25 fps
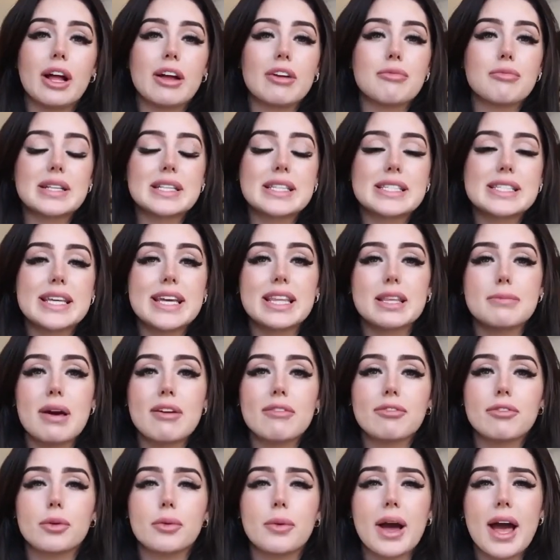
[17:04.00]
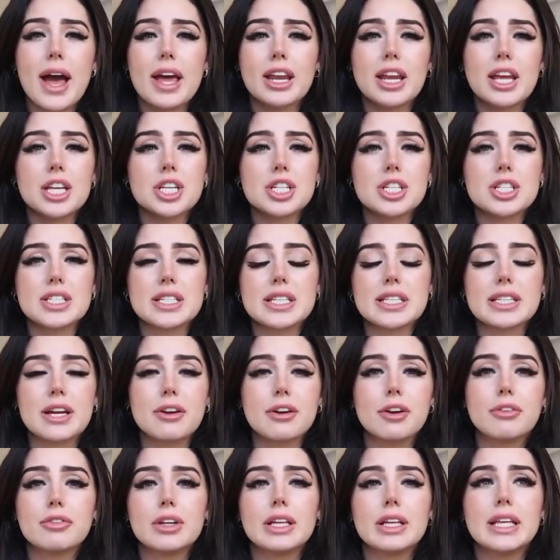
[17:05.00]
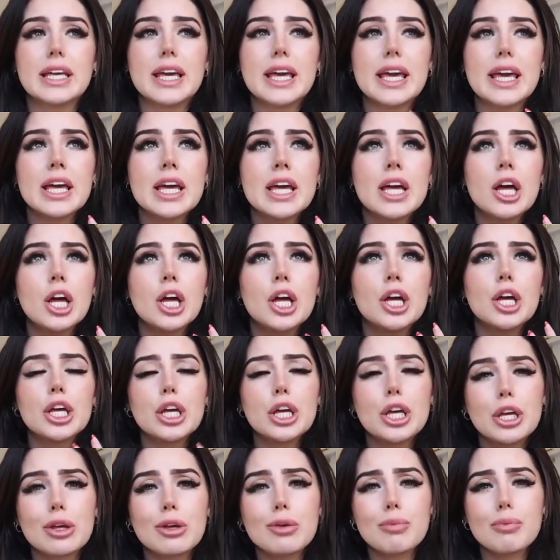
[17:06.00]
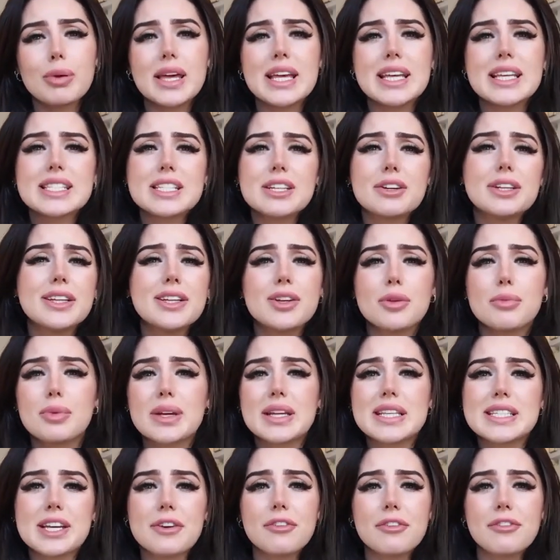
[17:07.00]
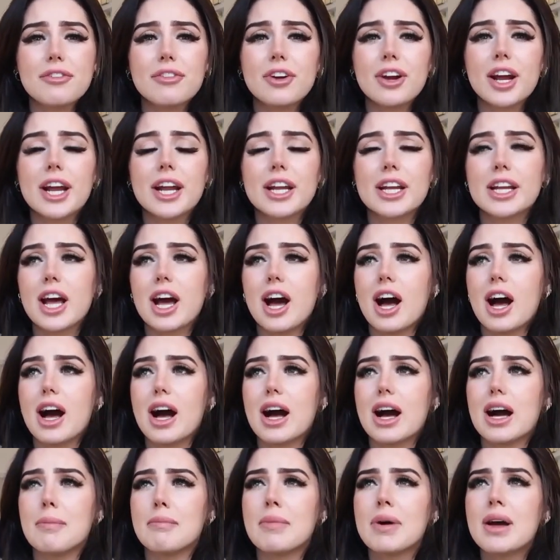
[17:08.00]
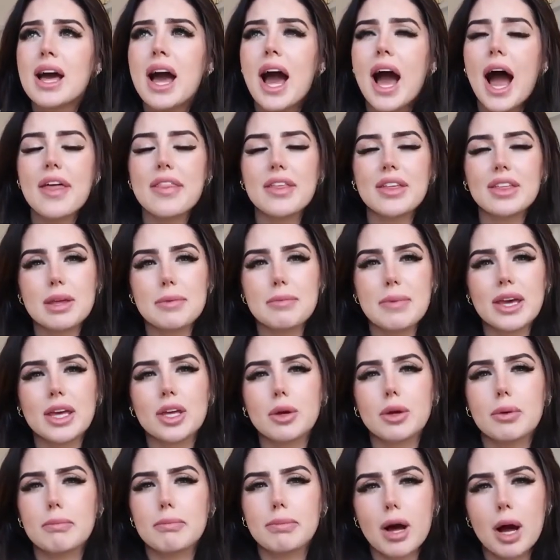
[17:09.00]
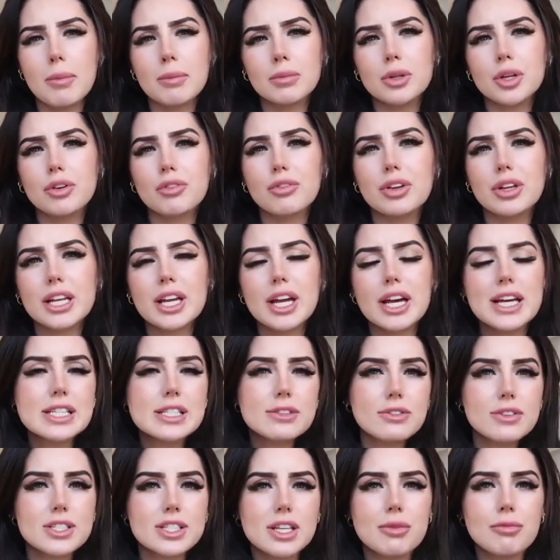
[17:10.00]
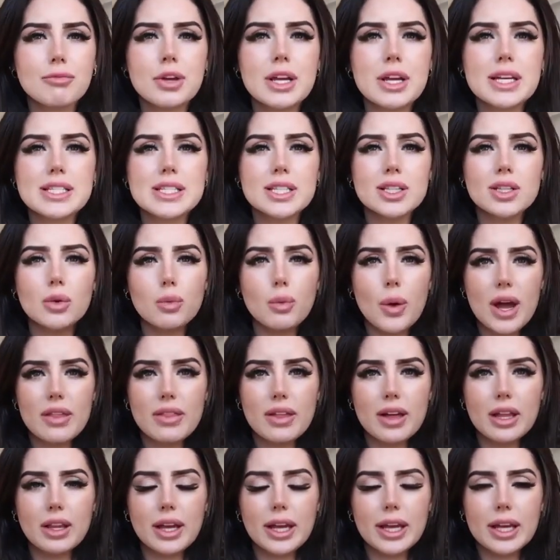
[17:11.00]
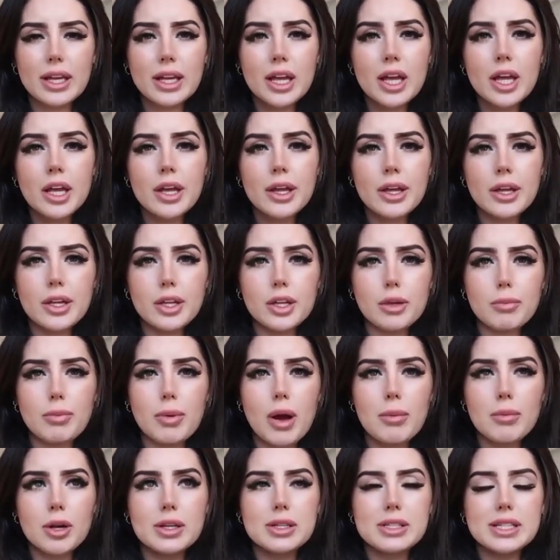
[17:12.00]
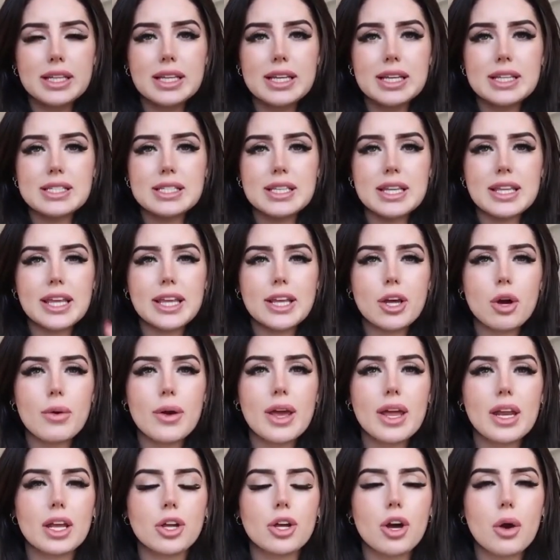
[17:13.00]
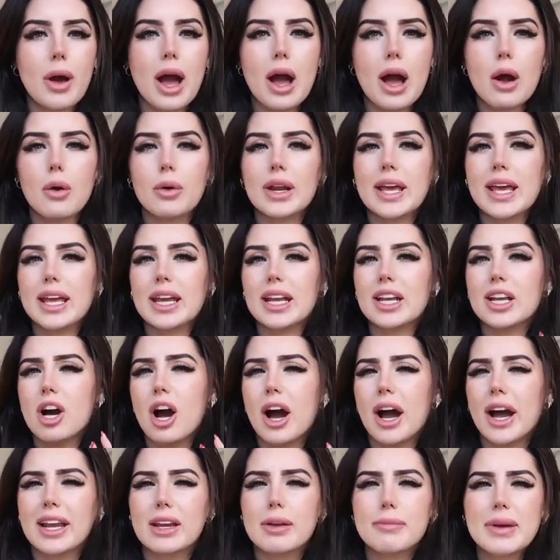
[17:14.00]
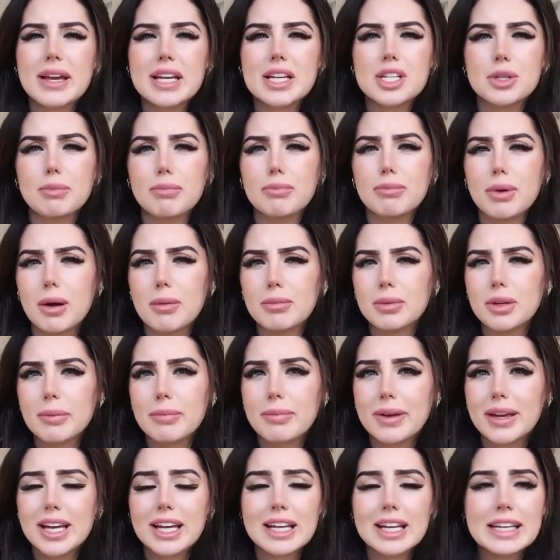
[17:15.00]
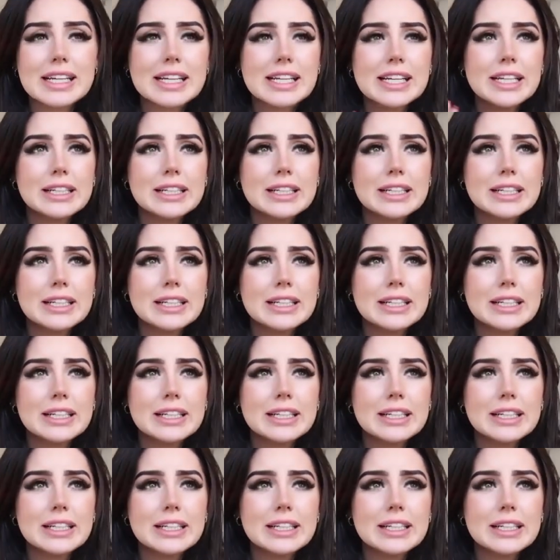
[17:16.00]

I've been seeing them everywhere and I just think they're a really cute piece. They're a little bit different. um I think they make your bum look really nice for some reason. The way that like your bum goes like this and then they go in and go out, it kind of makes your bum look bigger.